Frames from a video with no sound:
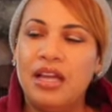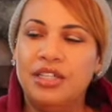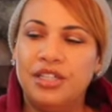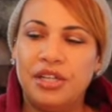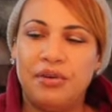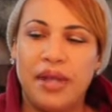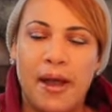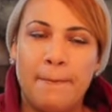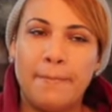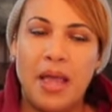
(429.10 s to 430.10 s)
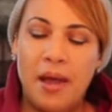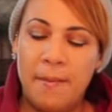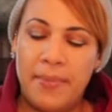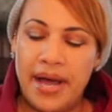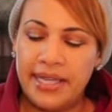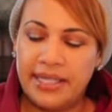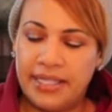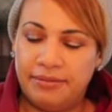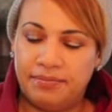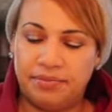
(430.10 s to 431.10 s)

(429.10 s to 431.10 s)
So yeah, but